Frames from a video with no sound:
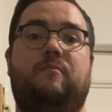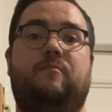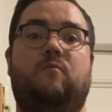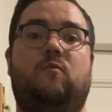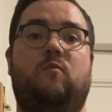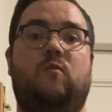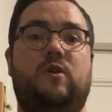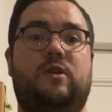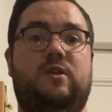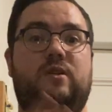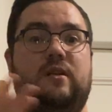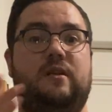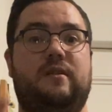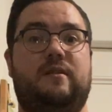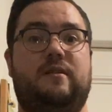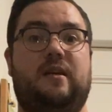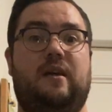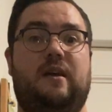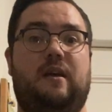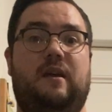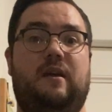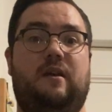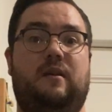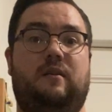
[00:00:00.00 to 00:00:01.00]

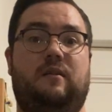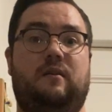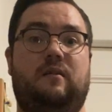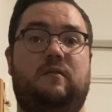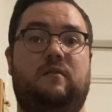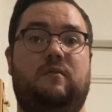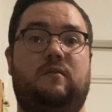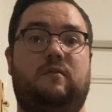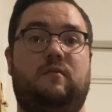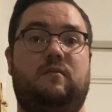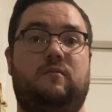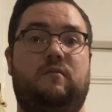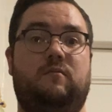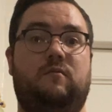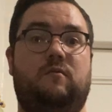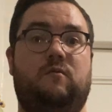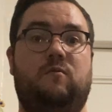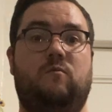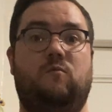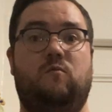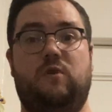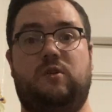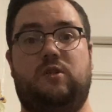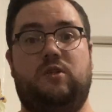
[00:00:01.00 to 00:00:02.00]

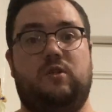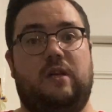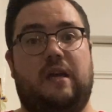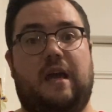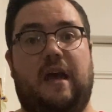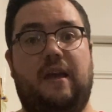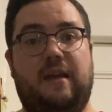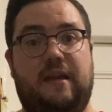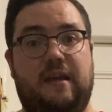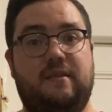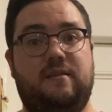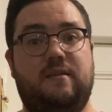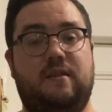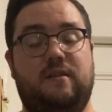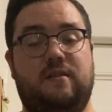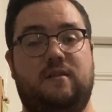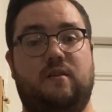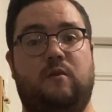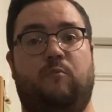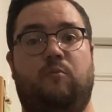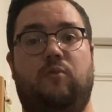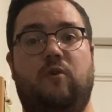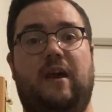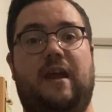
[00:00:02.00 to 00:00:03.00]
which I guess is
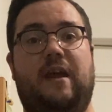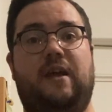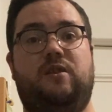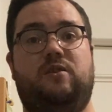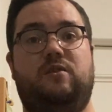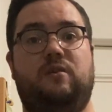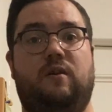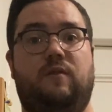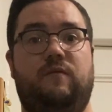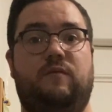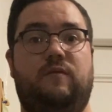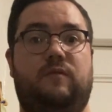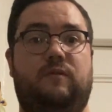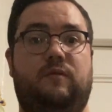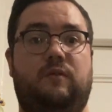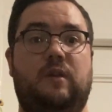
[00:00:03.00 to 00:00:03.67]
a branch of